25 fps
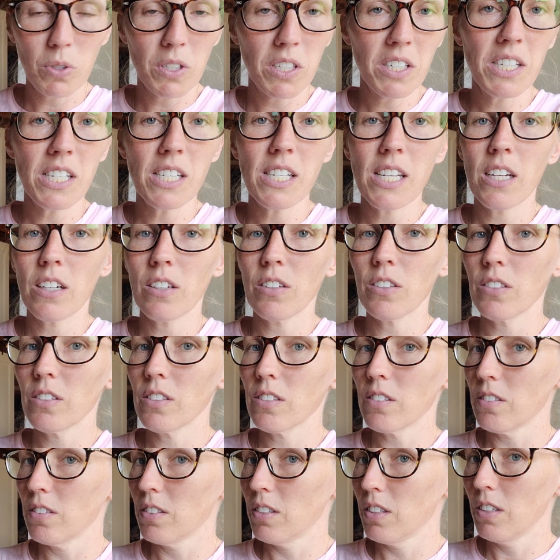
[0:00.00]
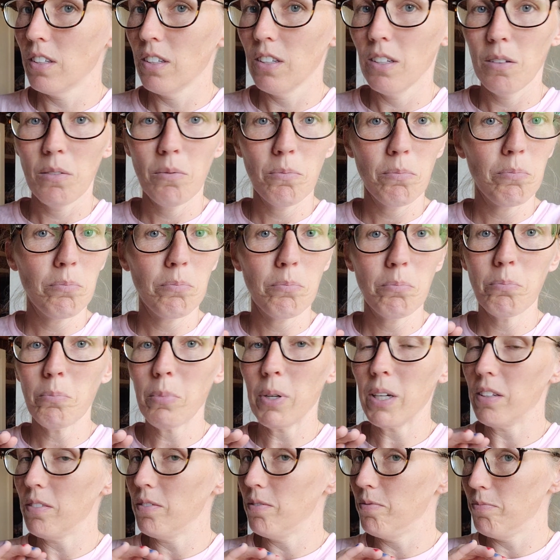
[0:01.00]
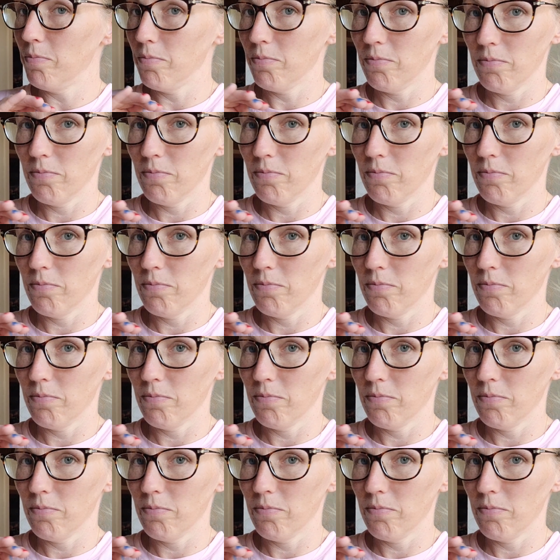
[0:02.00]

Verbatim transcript: into details, but